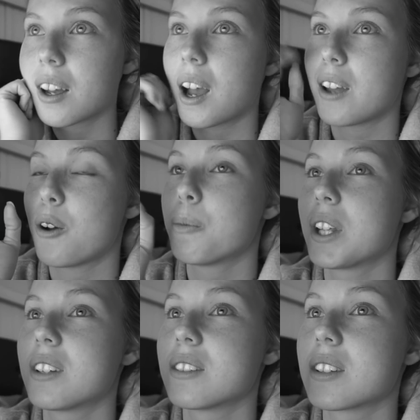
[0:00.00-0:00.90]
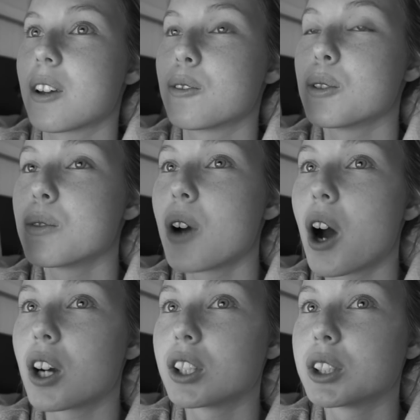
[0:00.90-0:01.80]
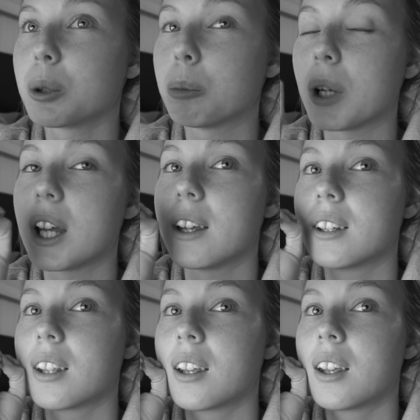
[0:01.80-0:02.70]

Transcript: I hope that doesn't sound too harsh, but